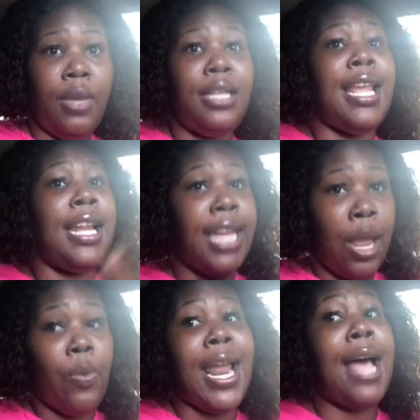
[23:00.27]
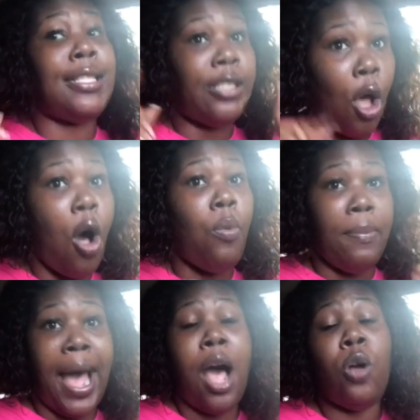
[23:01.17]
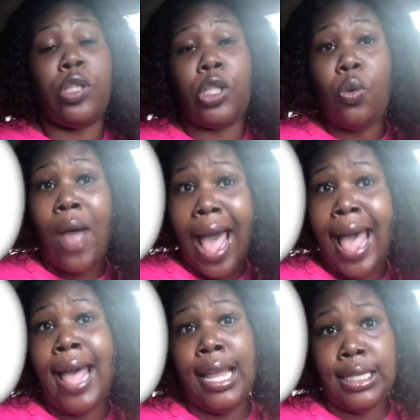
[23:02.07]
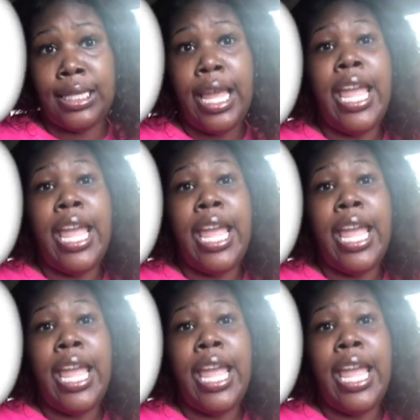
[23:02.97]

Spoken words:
That day when I saw with my own 2 eyes